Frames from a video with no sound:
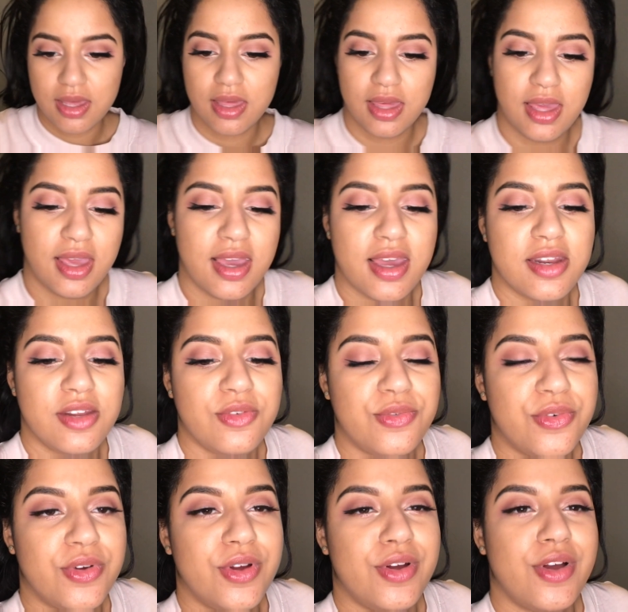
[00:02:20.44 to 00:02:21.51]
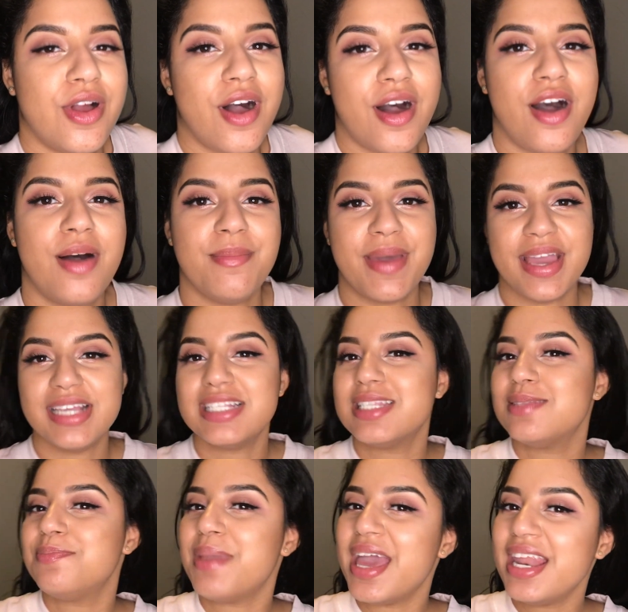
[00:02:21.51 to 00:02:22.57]
And for all my
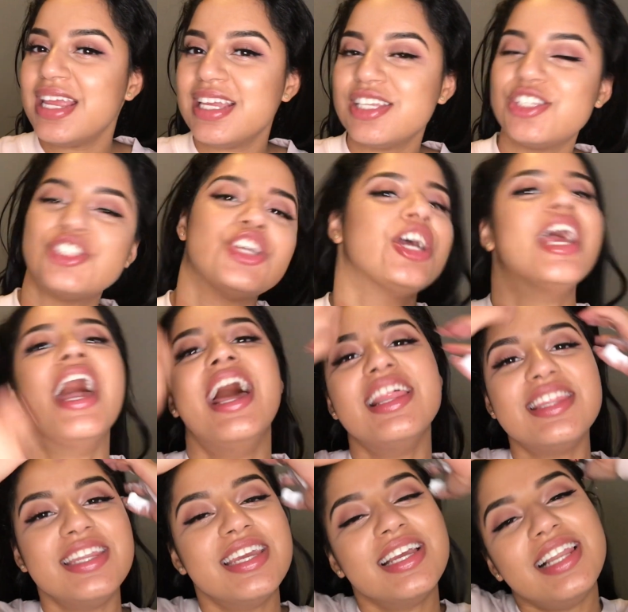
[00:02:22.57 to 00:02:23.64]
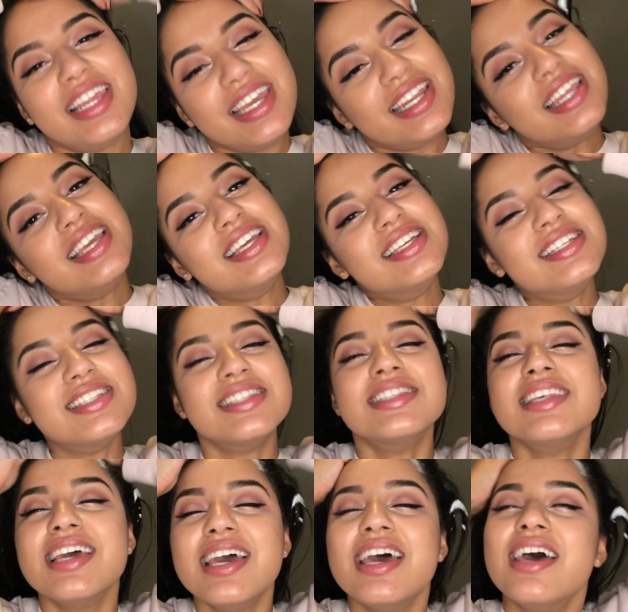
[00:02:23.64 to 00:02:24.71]
Spanish or ethnic ladies
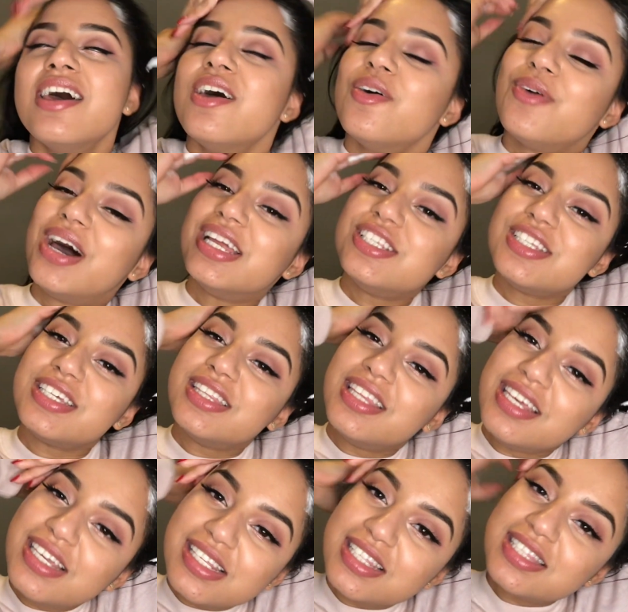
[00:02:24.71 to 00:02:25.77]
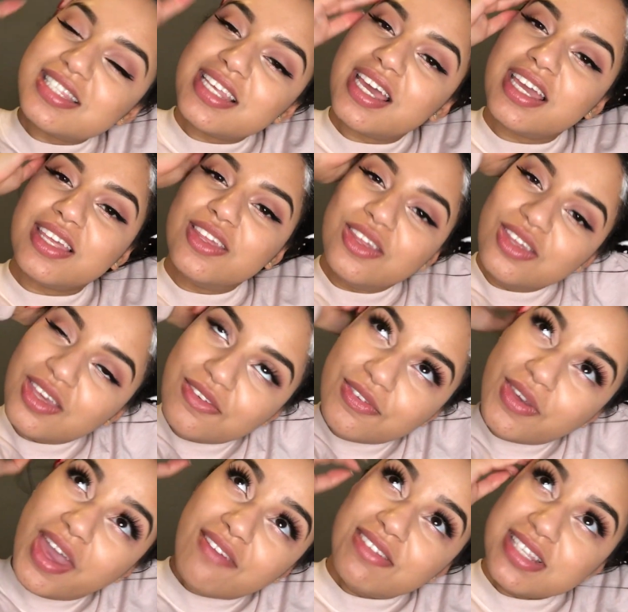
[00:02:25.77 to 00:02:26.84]
watching this, if you
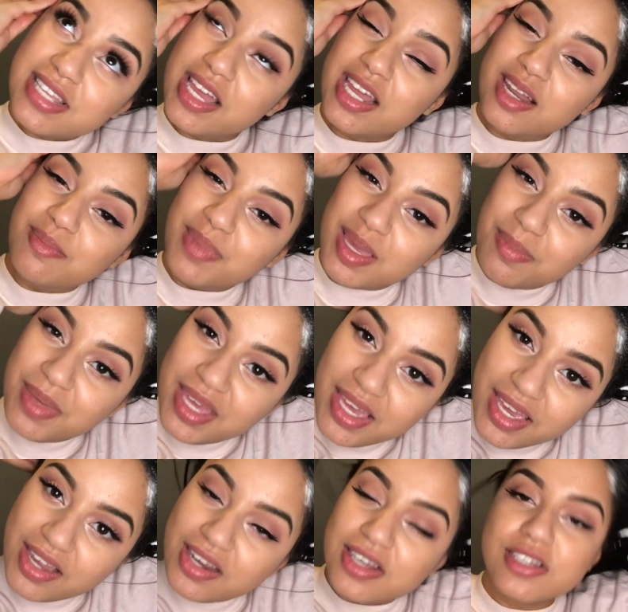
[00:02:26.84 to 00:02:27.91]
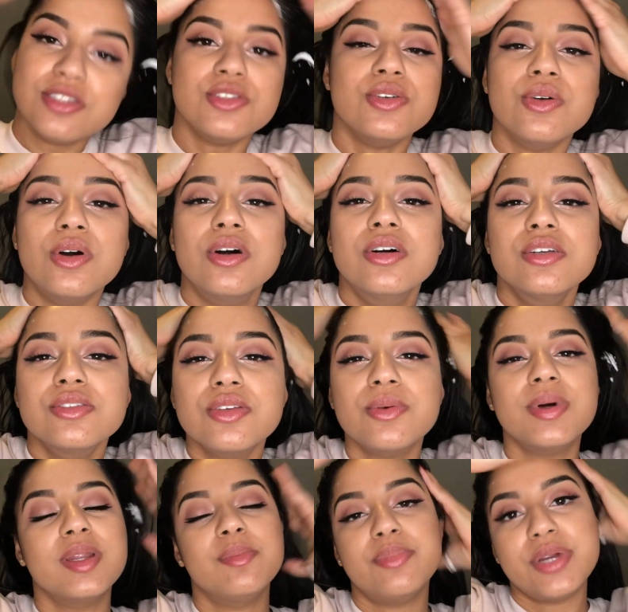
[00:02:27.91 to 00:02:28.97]
have a ton of baby hairs, you also want
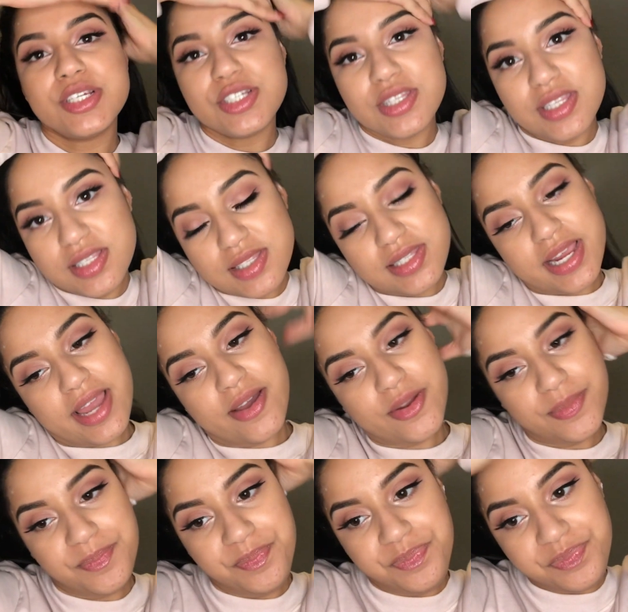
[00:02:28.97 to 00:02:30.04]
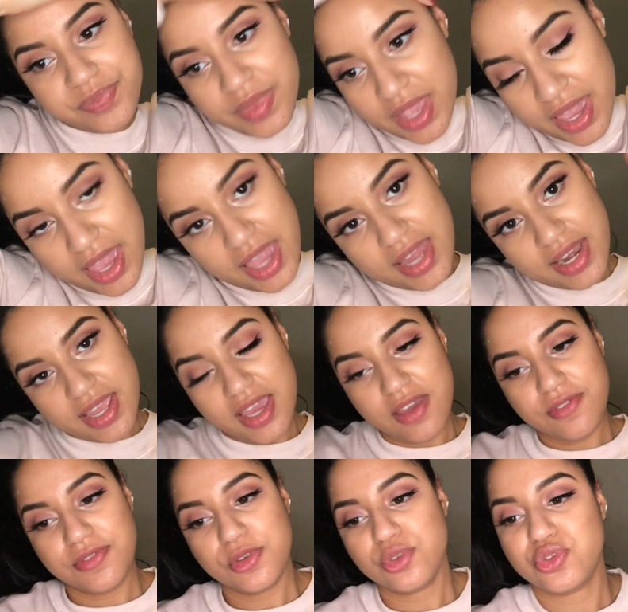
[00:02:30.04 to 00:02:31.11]
to brush this down. And
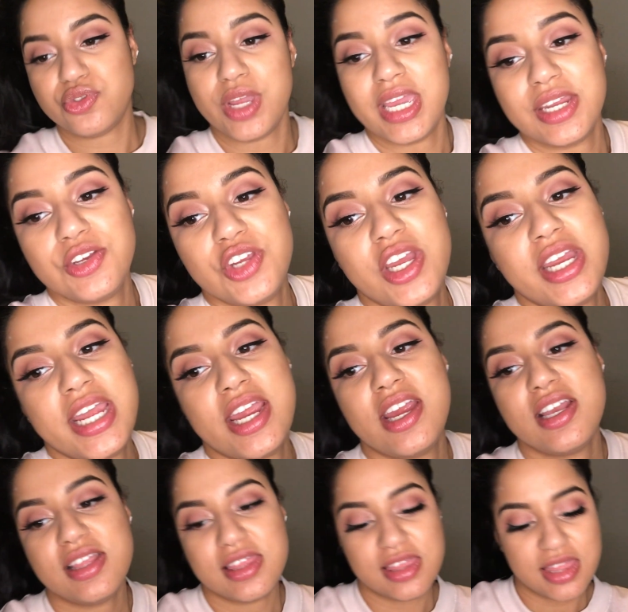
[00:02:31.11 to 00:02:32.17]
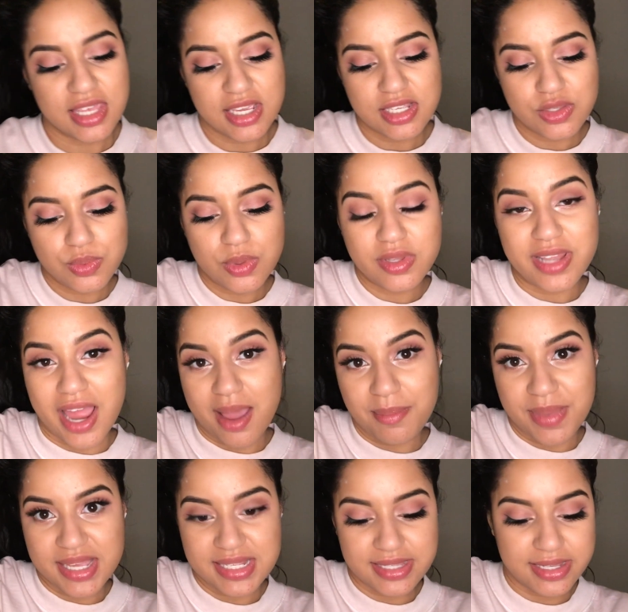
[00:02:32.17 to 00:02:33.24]
if you straightened your hair, this will not
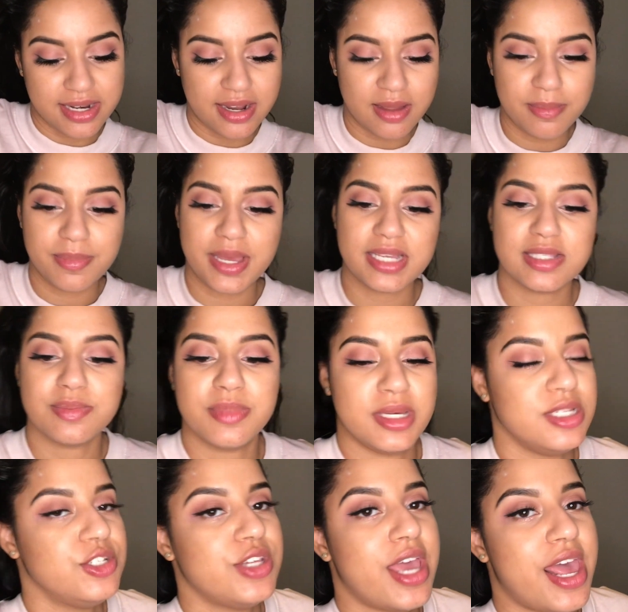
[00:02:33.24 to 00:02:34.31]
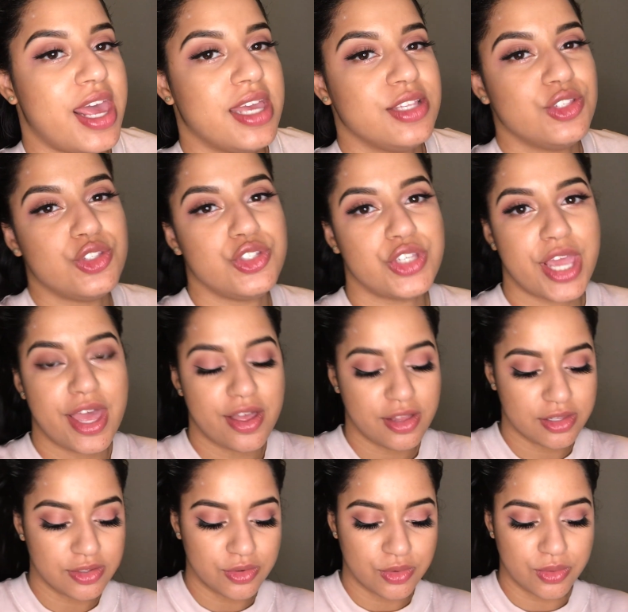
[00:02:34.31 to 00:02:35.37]
mess it up as much as
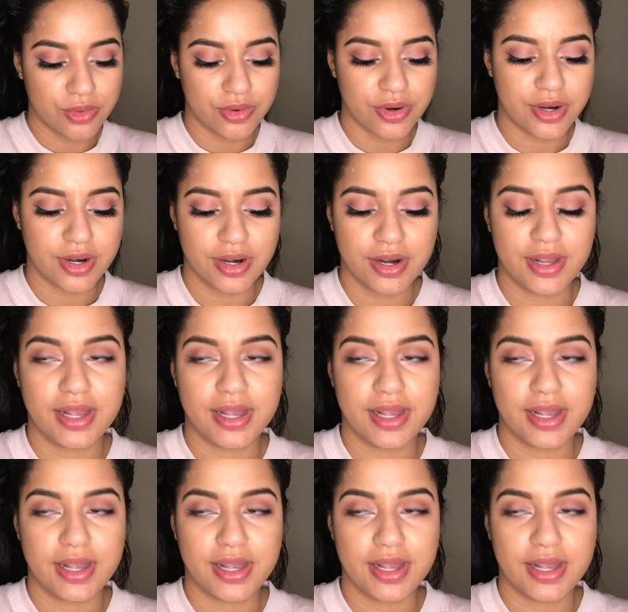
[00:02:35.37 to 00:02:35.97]
gel or